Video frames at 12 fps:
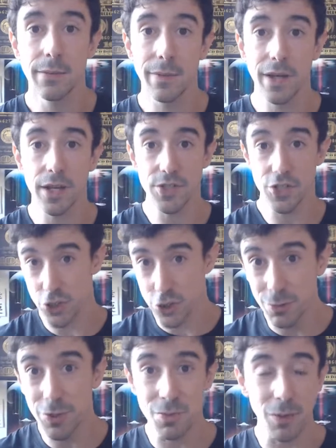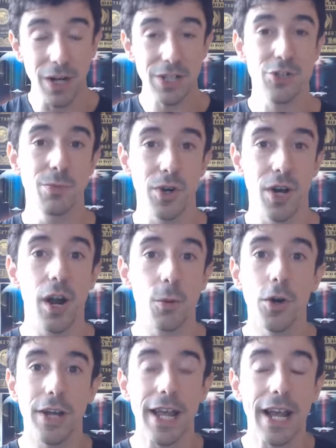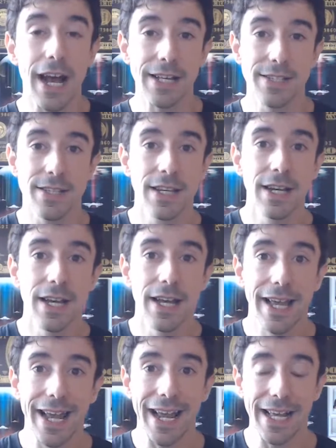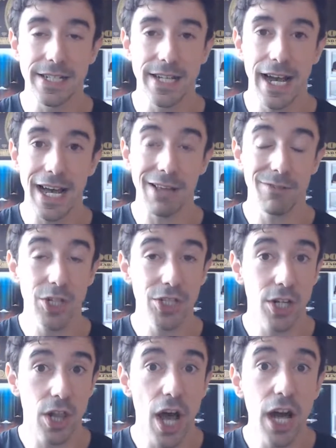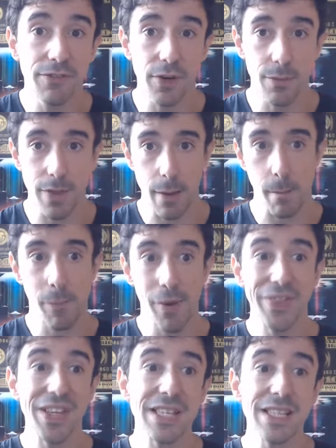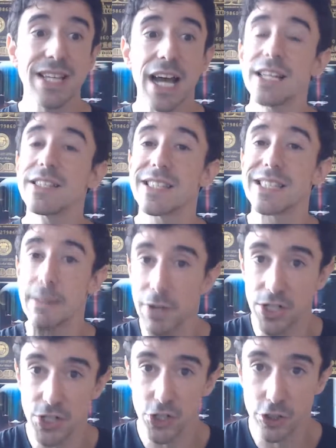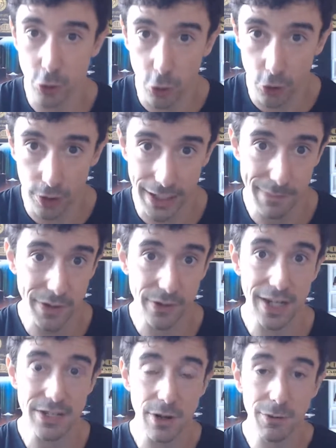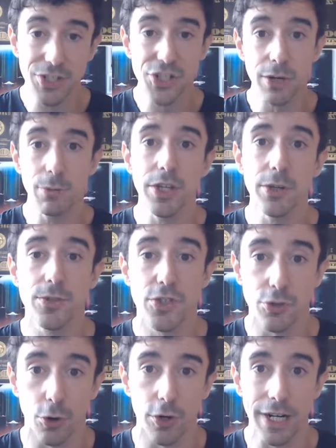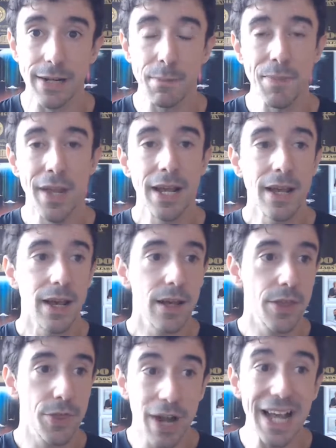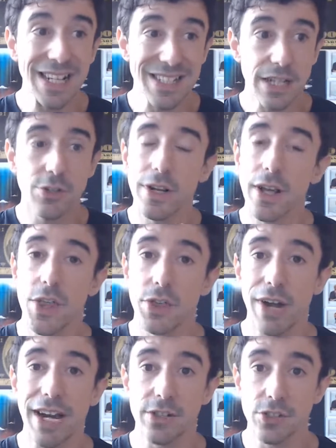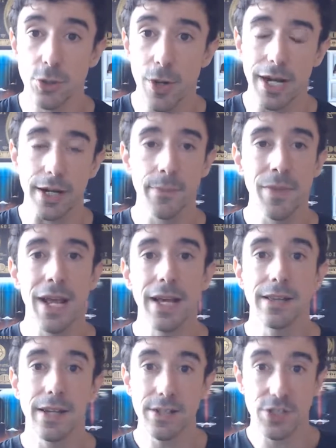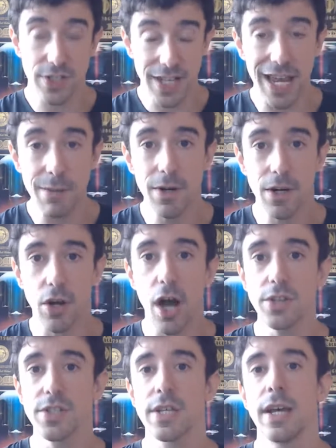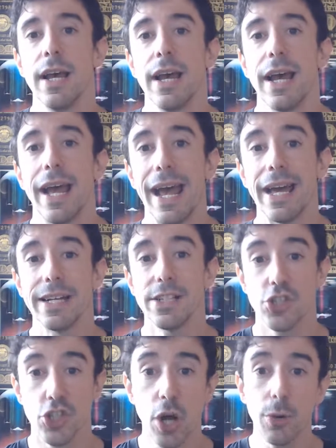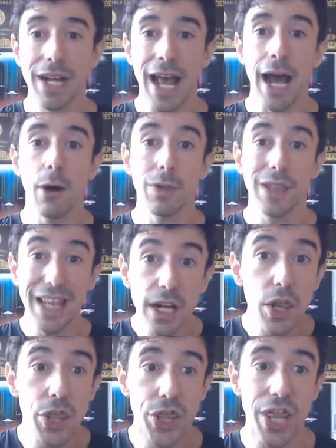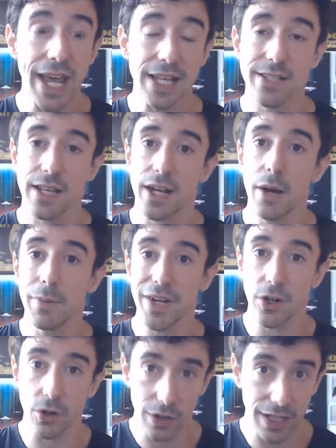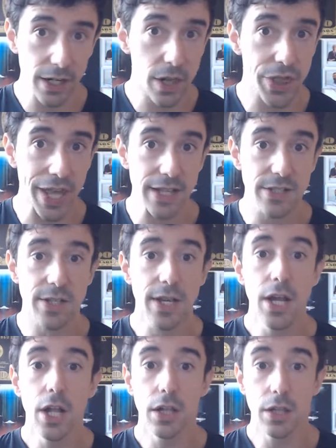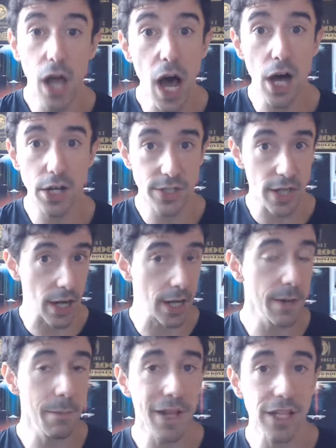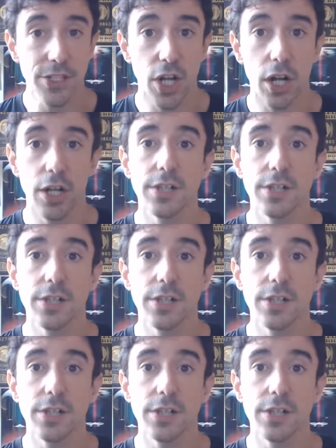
because they're super smart, super hardworking guys. And I've learned a lot from them. But this is kind of a similar story. Okay, so I want to share with you a story, a thread. It's actually a thread on Twitter that I just came across. And it's showing how LittleThings, a company called LittleThings, lost $100 million